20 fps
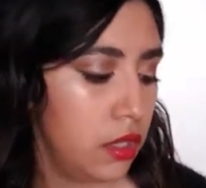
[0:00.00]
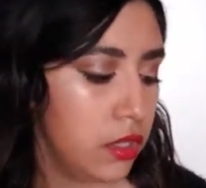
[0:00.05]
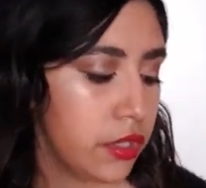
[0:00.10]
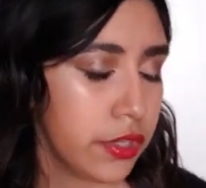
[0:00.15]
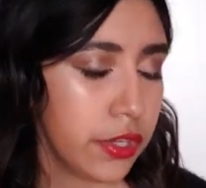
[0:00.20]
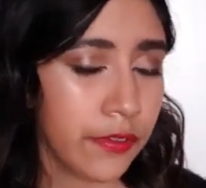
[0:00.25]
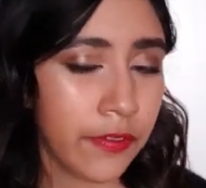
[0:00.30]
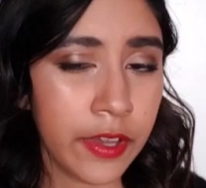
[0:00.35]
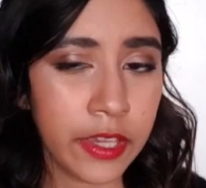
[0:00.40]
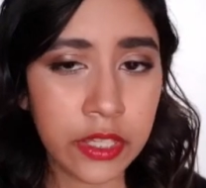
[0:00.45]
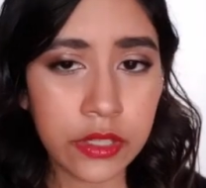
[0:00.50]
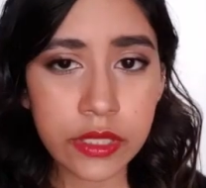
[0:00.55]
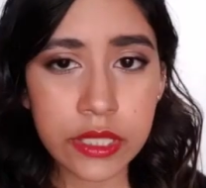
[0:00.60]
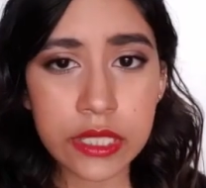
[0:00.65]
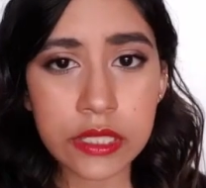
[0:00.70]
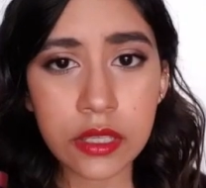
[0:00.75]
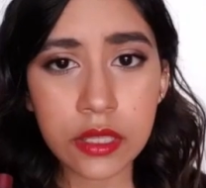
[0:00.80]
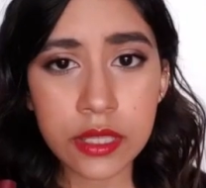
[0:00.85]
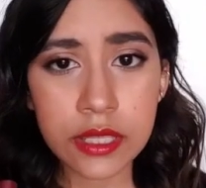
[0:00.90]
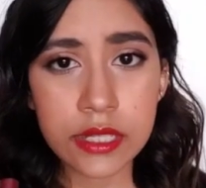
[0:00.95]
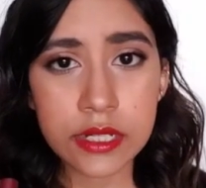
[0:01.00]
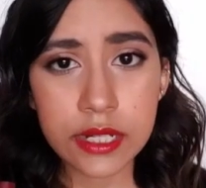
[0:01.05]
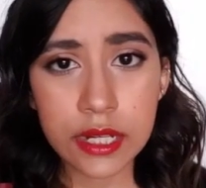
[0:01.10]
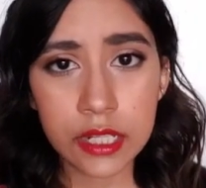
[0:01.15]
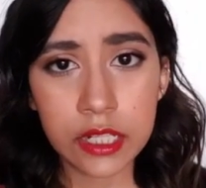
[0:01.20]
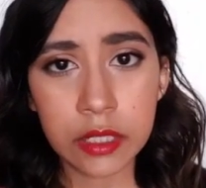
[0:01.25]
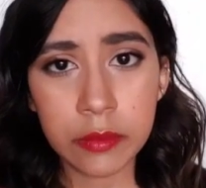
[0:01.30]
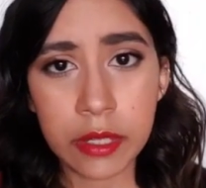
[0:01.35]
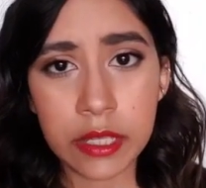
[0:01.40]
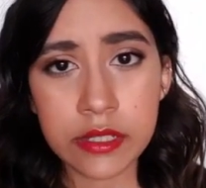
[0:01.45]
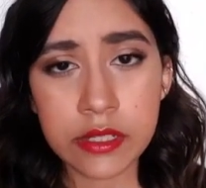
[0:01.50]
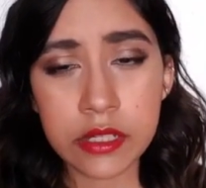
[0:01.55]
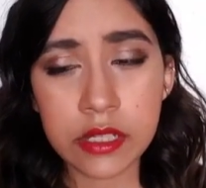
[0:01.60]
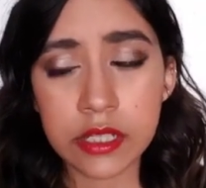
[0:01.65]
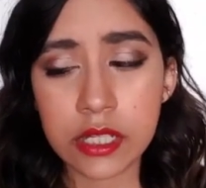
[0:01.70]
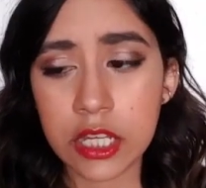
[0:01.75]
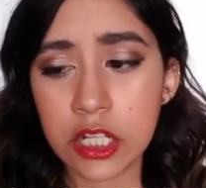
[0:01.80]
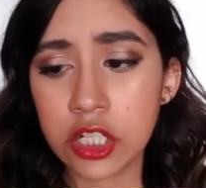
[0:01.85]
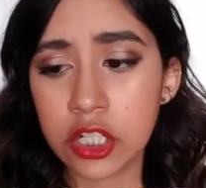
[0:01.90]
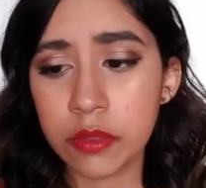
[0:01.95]
So if I use this on a daily
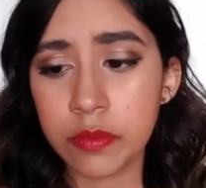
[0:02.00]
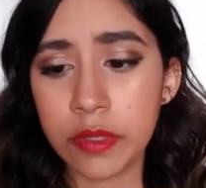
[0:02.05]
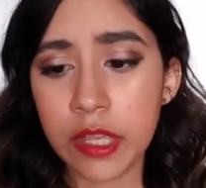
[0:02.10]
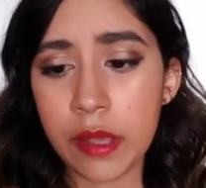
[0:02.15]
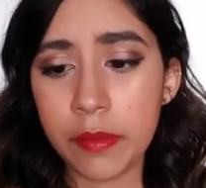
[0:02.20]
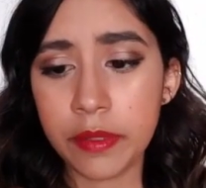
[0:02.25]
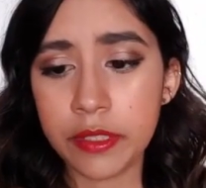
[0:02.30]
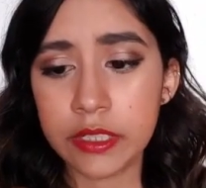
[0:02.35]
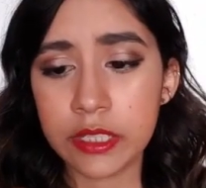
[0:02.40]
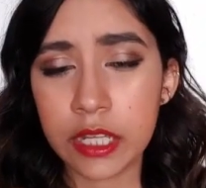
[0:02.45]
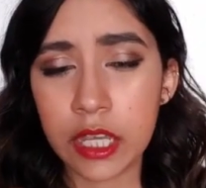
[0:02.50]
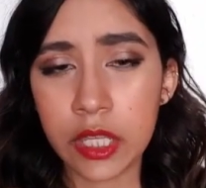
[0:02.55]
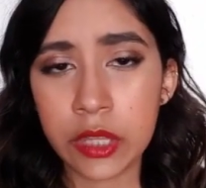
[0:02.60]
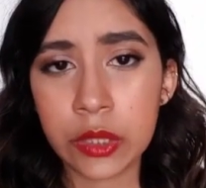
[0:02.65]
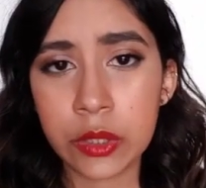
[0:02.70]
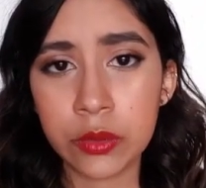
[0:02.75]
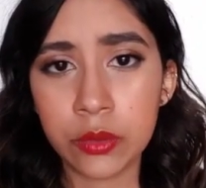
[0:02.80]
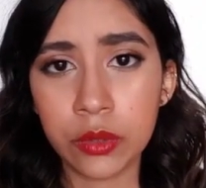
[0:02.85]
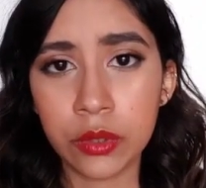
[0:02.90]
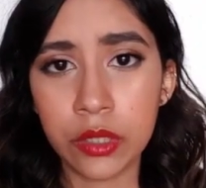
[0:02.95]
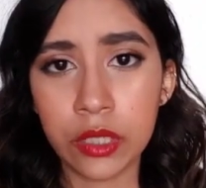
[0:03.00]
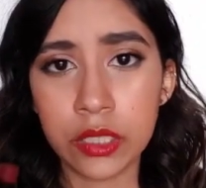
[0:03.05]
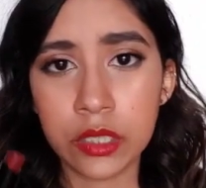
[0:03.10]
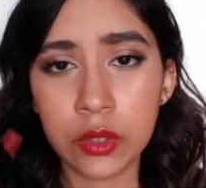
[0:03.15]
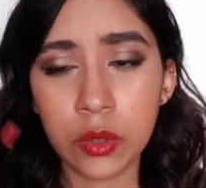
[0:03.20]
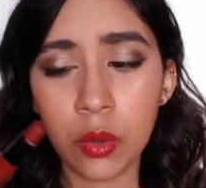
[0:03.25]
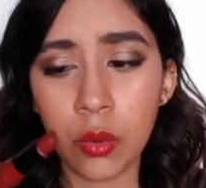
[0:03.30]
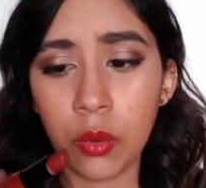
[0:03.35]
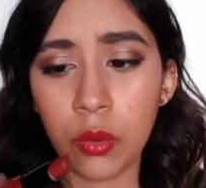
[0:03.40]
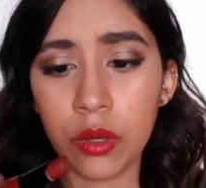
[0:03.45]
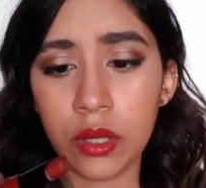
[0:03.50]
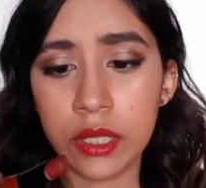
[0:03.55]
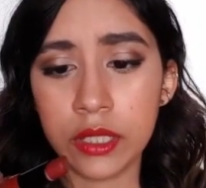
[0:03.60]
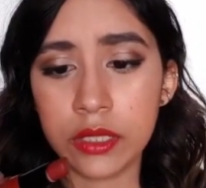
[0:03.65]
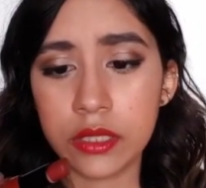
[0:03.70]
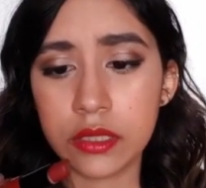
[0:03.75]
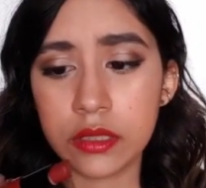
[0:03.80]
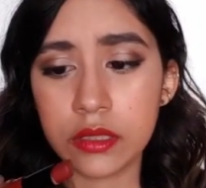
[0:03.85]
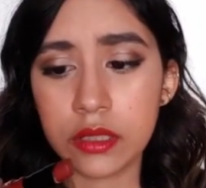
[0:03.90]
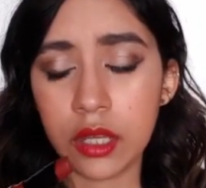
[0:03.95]
basis, I should be able to get through it
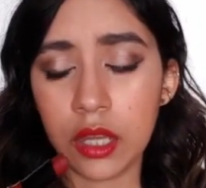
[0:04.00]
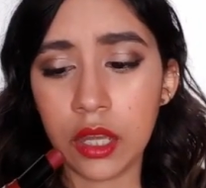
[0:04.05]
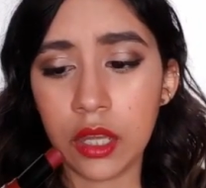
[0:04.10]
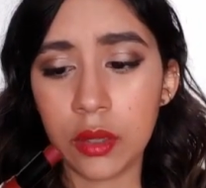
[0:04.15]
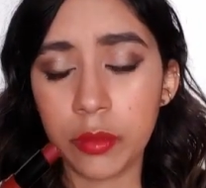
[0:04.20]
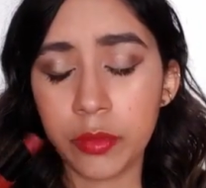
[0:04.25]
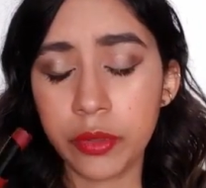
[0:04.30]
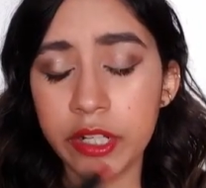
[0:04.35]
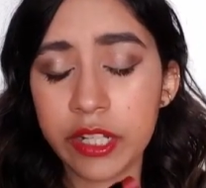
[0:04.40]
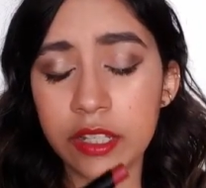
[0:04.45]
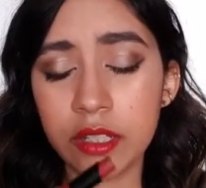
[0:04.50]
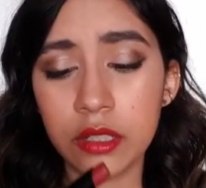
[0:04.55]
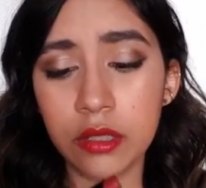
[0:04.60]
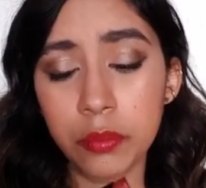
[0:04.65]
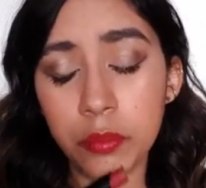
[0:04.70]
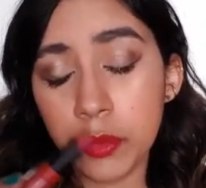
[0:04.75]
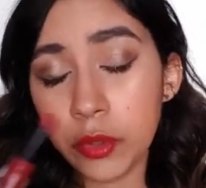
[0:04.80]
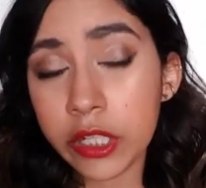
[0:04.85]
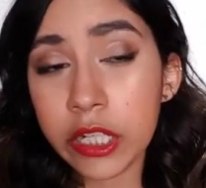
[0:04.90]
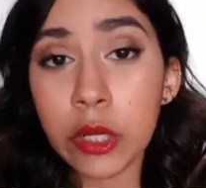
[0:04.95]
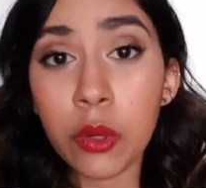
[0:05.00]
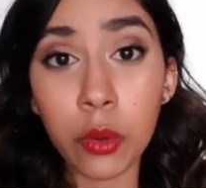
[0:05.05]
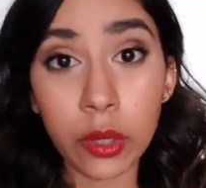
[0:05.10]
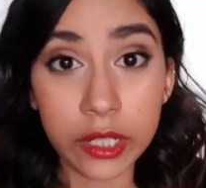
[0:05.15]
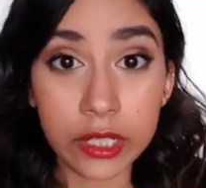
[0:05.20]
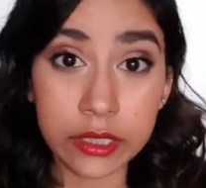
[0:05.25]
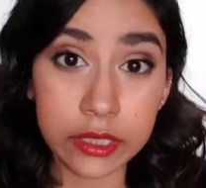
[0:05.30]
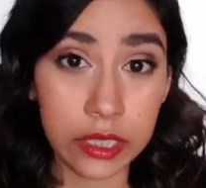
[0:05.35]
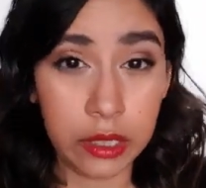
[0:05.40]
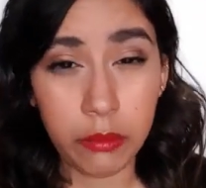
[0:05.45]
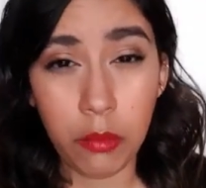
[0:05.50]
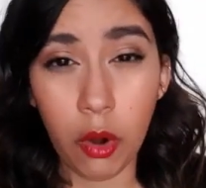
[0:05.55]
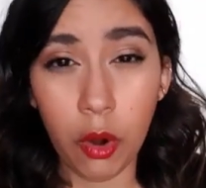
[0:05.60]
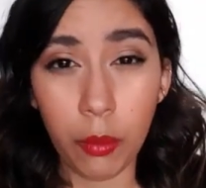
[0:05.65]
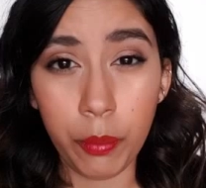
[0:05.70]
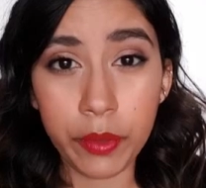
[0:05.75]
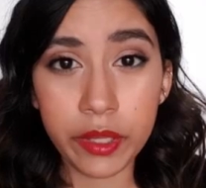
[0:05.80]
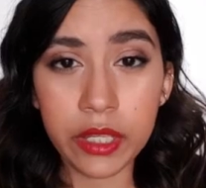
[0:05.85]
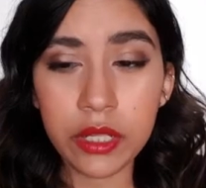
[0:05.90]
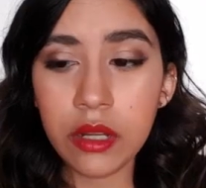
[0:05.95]
quite pretty quickly, I'm
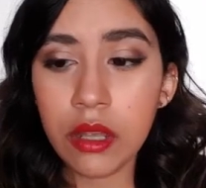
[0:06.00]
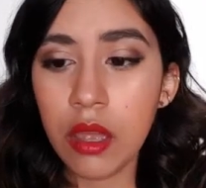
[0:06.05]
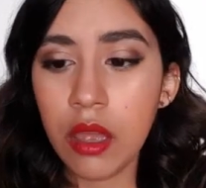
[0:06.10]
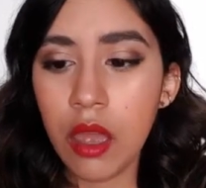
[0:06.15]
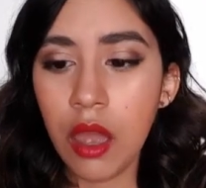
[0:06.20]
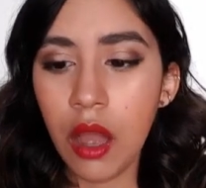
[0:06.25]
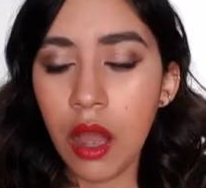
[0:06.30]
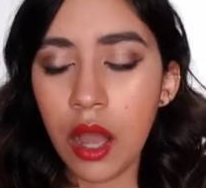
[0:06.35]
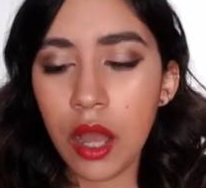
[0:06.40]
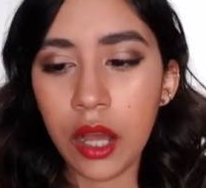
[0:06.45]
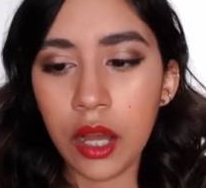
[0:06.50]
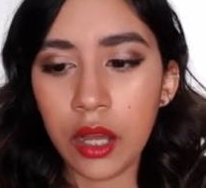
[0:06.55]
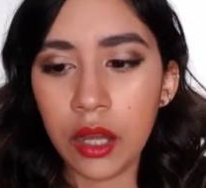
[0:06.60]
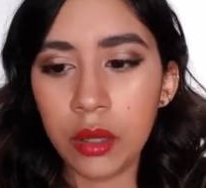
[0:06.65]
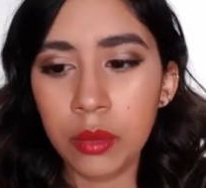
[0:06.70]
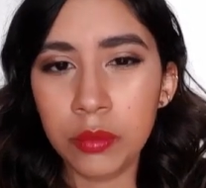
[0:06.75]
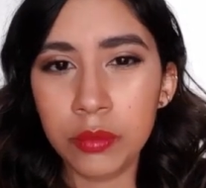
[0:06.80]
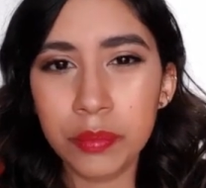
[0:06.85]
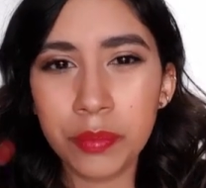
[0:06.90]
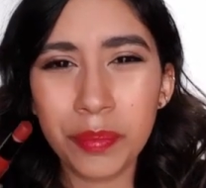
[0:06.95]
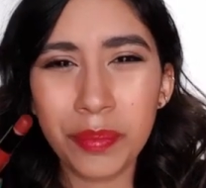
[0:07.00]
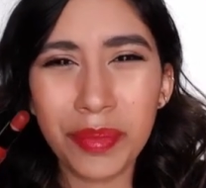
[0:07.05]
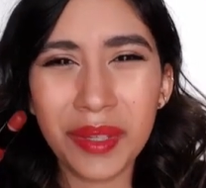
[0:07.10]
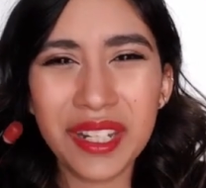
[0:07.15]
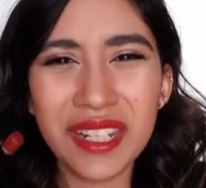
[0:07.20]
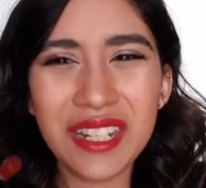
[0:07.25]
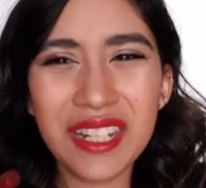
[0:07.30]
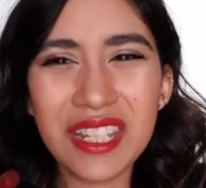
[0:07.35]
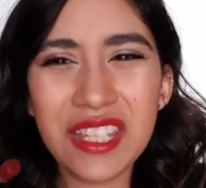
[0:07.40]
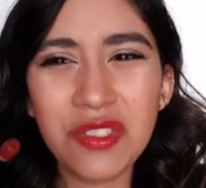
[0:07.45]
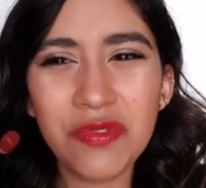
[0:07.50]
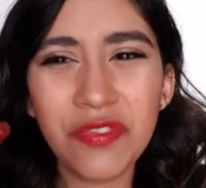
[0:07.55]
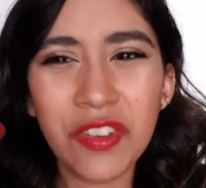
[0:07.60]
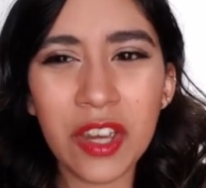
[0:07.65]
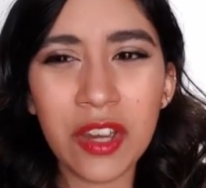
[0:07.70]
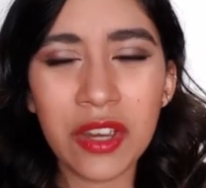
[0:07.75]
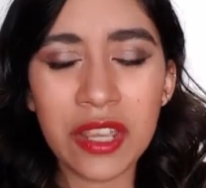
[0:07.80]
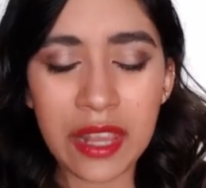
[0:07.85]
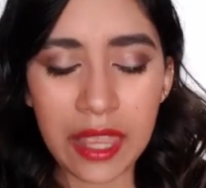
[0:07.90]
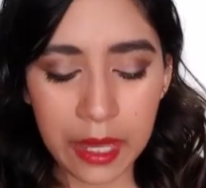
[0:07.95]
hoping. But it is
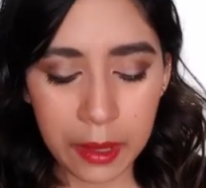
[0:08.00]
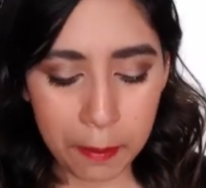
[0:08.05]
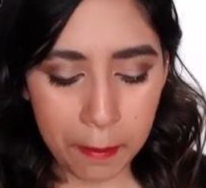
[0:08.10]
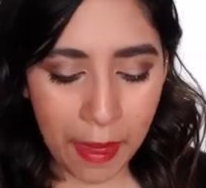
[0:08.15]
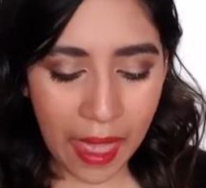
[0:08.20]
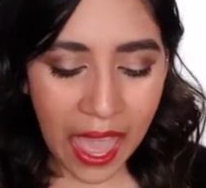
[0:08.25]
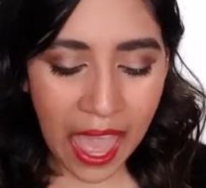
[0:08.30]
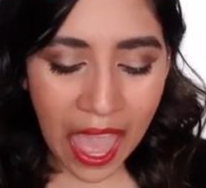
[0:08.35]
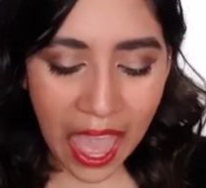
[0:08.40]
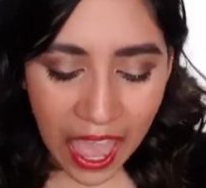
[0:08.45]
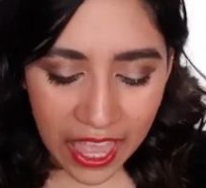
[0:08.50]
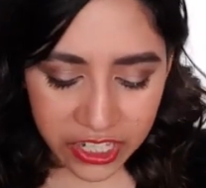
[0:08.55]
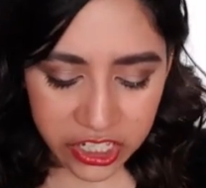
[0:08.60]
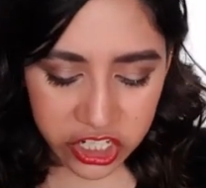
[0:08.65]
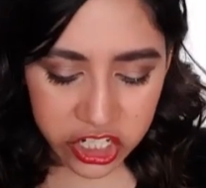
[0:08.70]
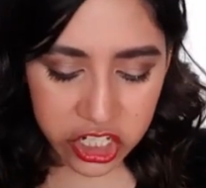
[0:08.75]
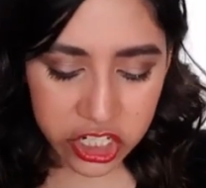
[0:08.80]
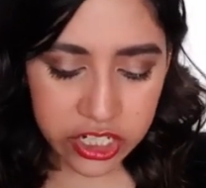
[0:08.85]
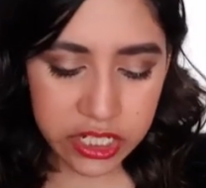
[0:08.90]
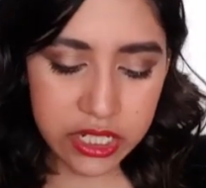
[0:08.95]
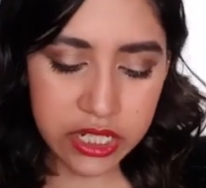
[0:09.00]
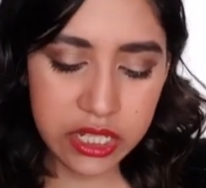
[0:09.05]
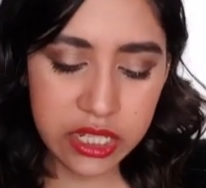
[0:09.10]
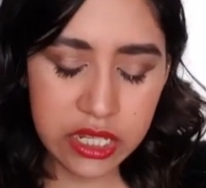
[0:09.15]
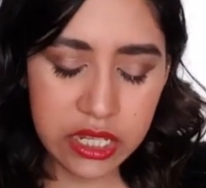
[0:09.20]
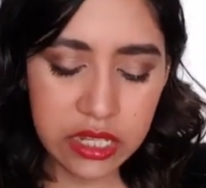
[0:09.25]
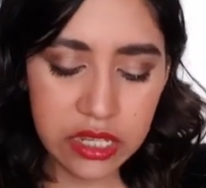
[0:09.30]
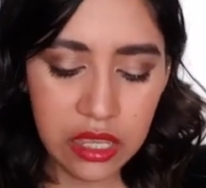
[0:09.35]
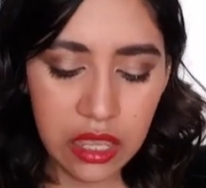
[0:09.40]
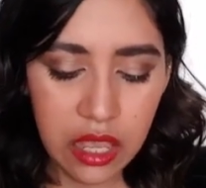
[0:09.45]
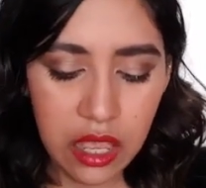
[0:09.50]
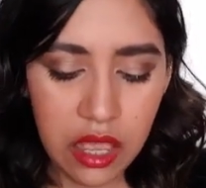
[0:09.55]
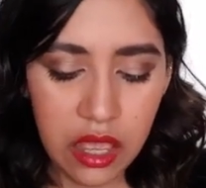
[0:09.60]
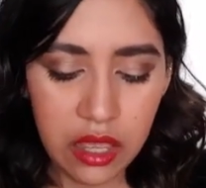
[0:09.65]
very like patchy,